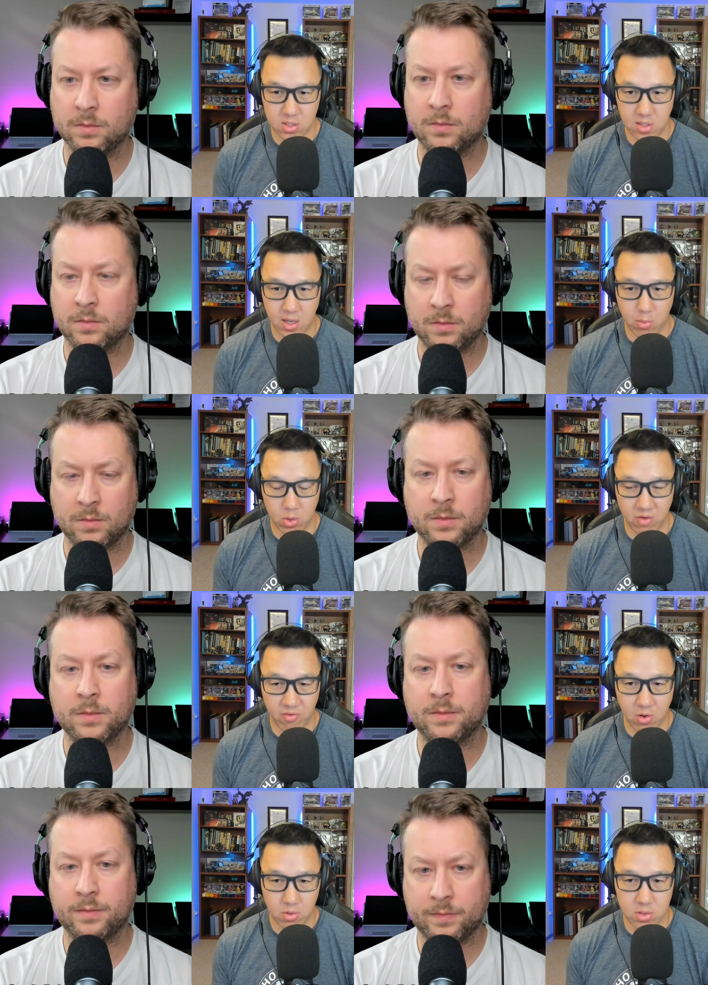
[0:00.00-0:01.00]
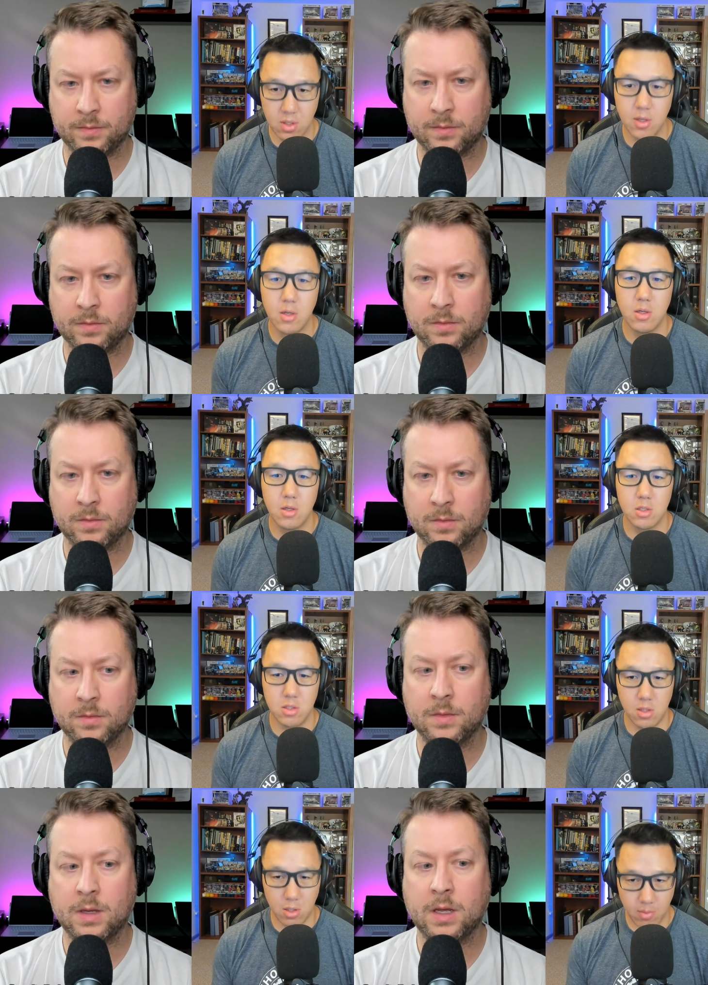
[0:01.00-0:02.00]
Speaker 1: is a lot more difficult,
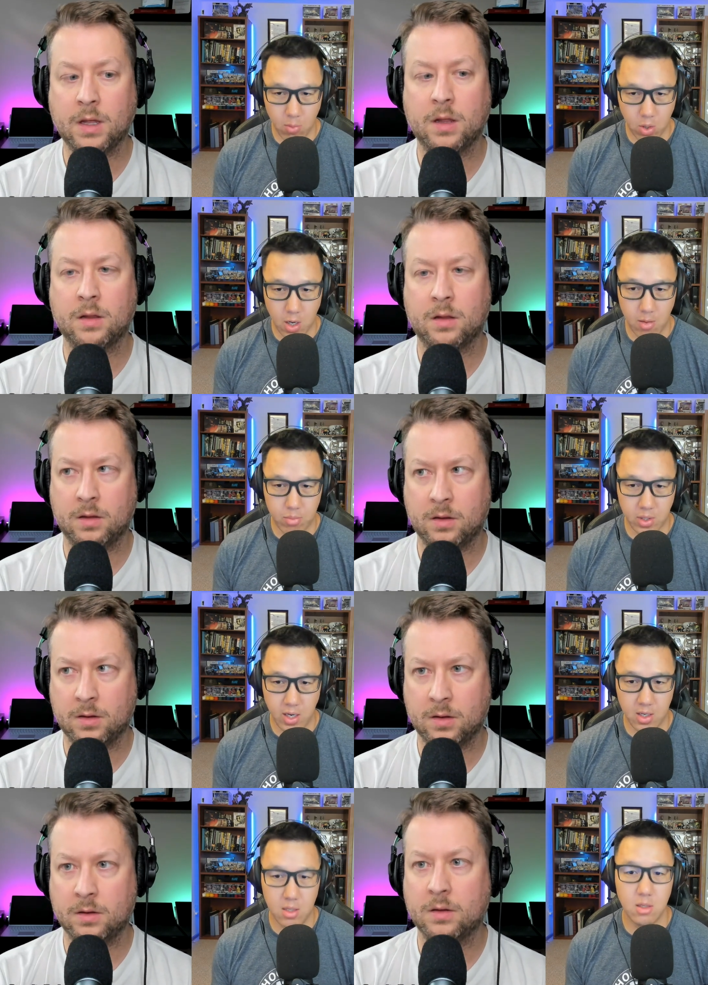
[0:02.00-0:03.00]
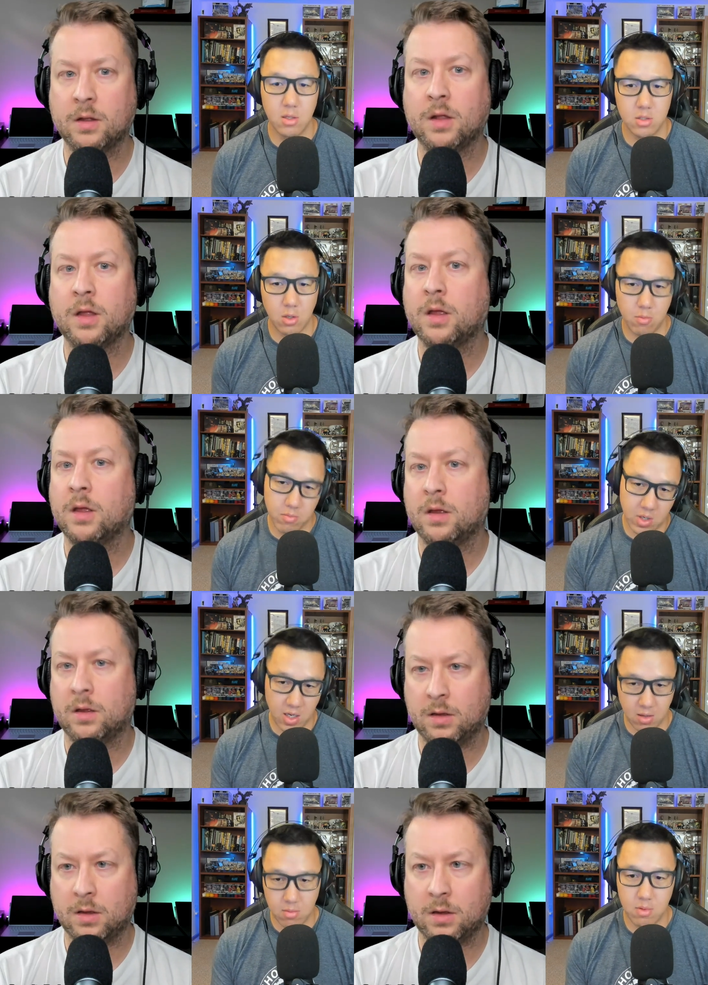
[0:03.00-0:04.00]
it's a little bit more complicated. So
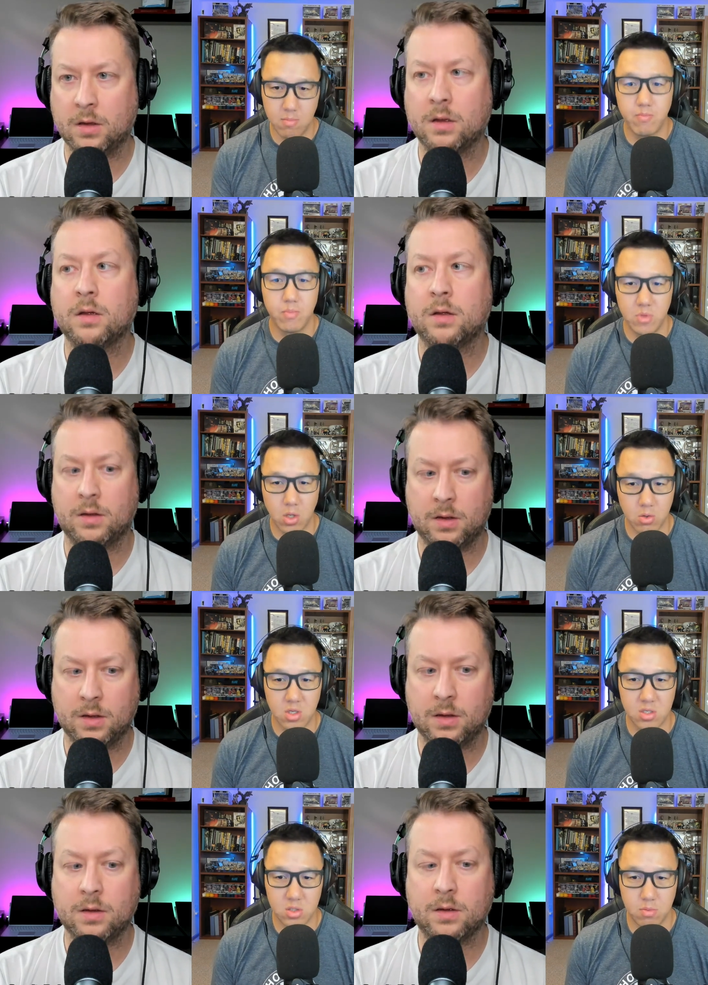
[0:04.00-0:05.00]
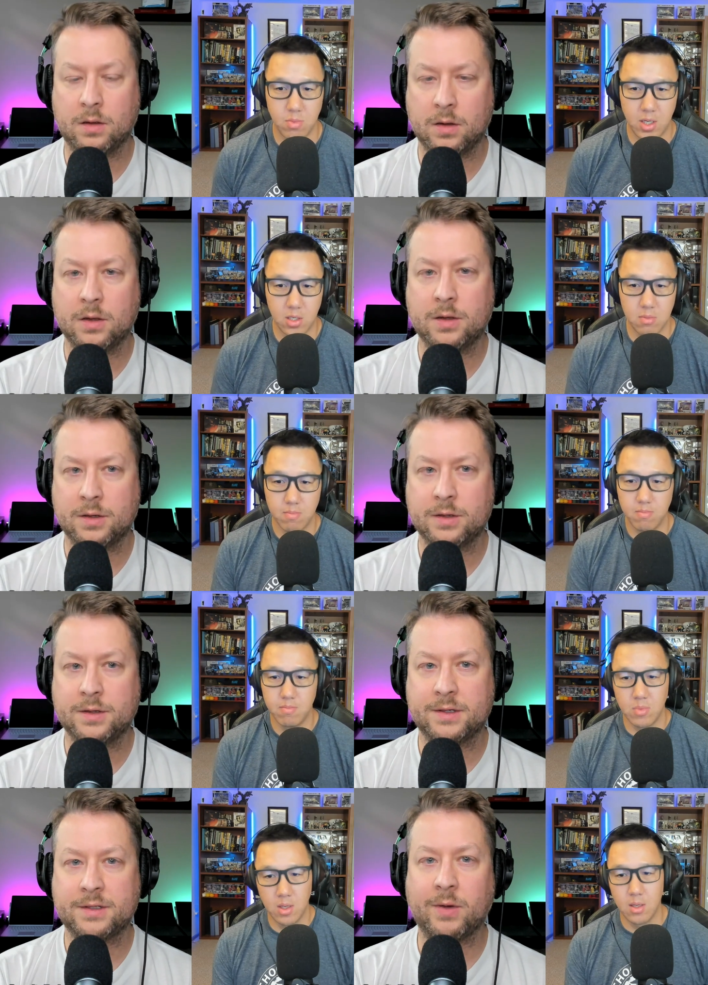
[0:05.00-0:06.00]
again, another decision making.
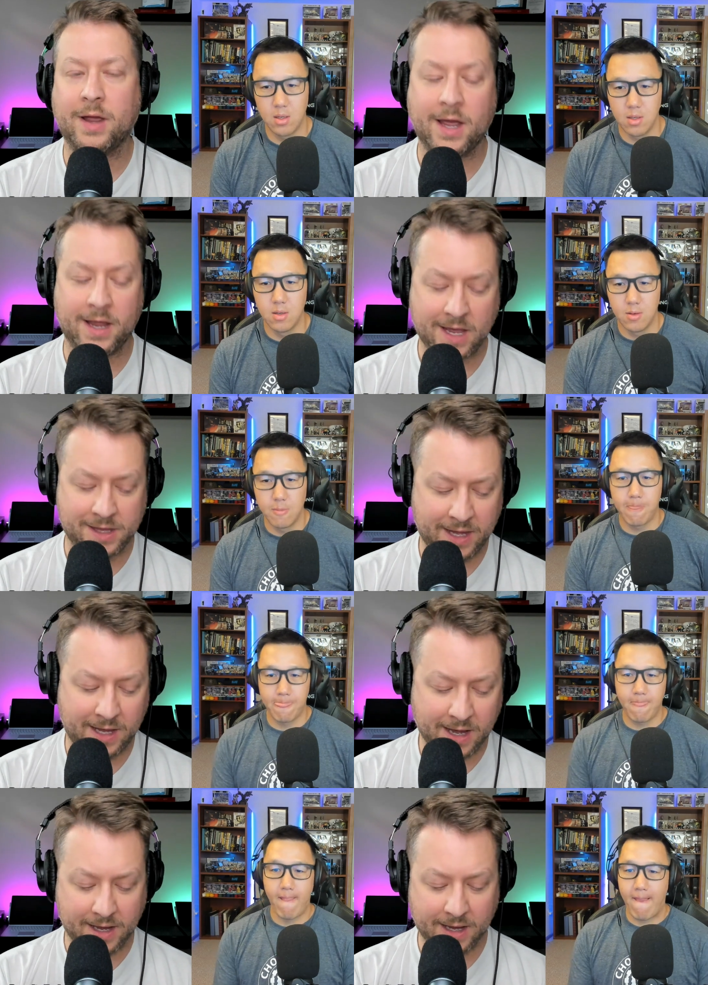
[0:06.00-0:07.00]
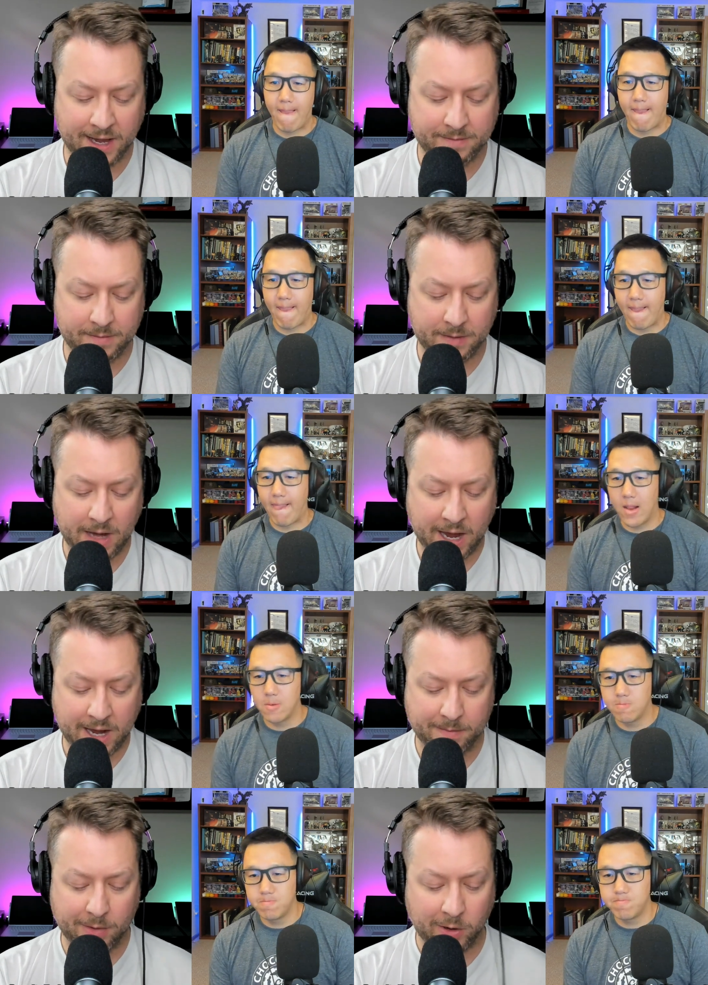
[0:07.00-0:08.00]
Speaker 2: So I, I think I, I kind
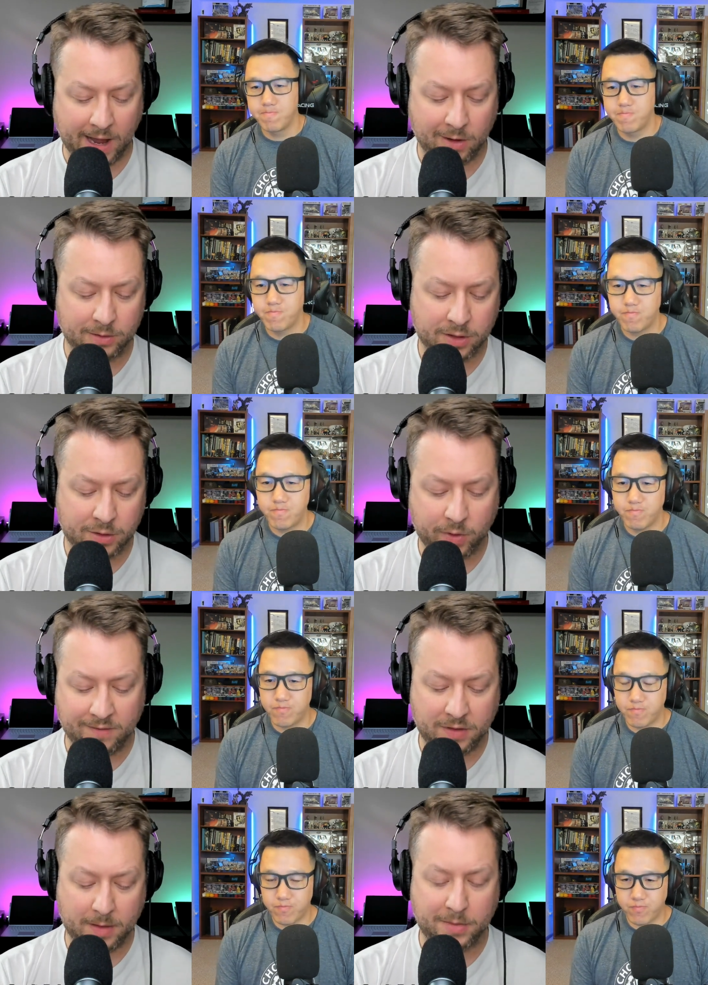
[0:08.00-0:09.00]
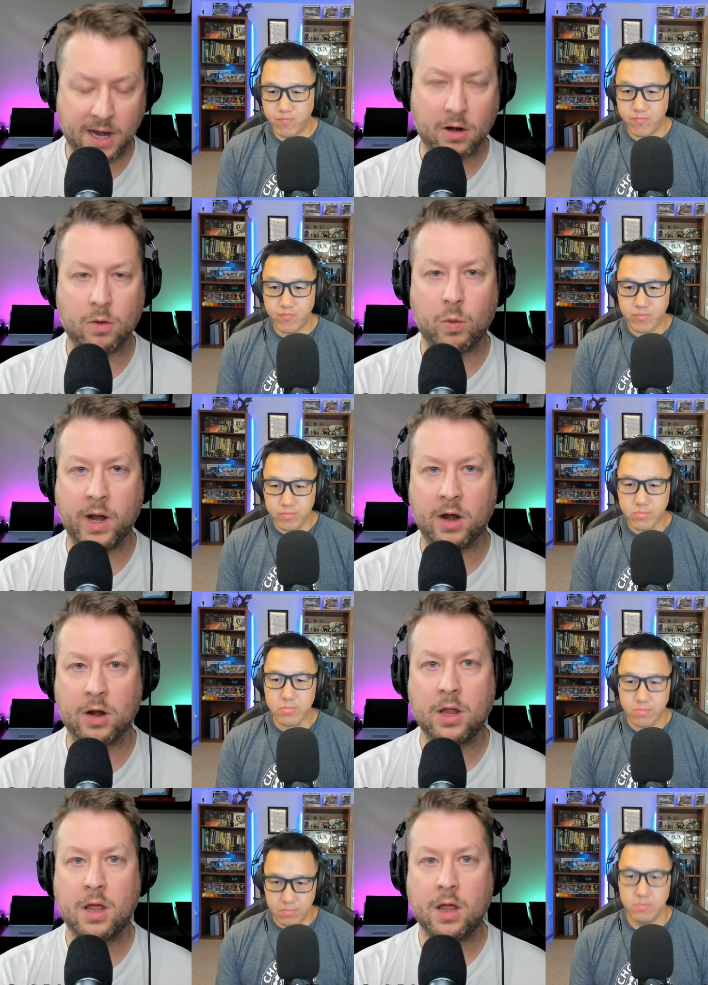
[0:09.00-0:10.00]
of pulled out three of them there
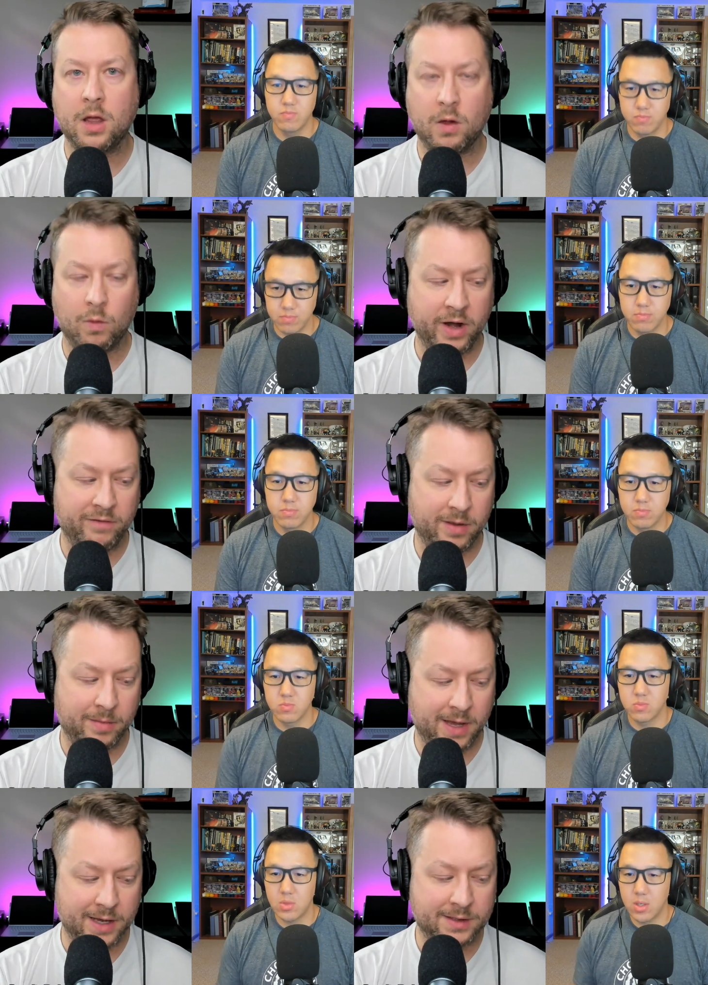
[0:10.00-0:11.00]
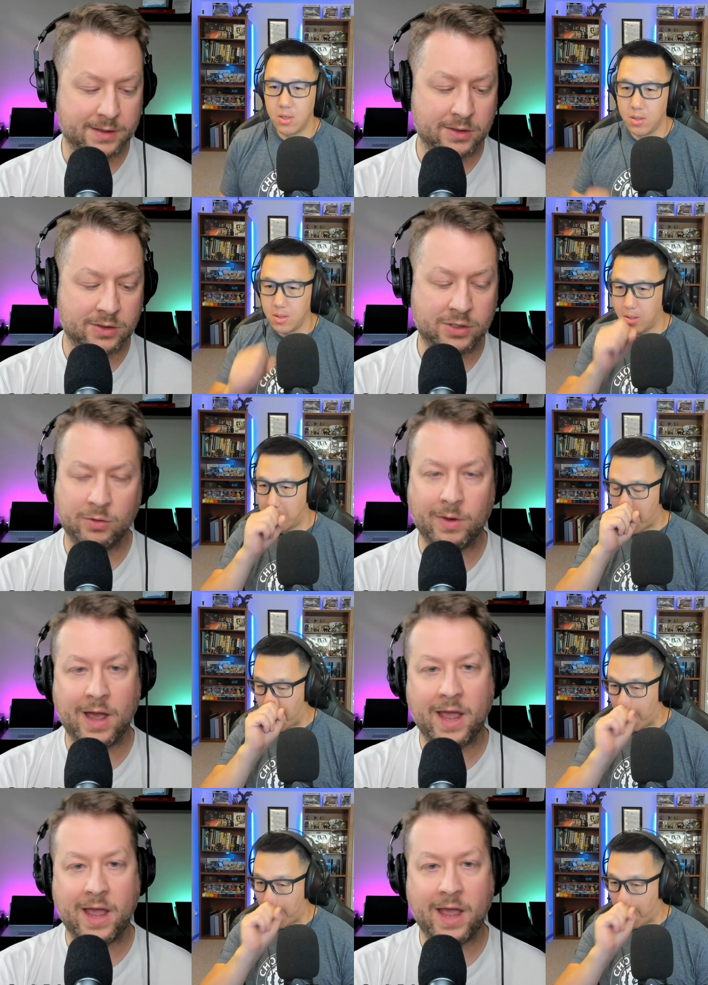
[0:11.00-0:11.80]
where one of them is do I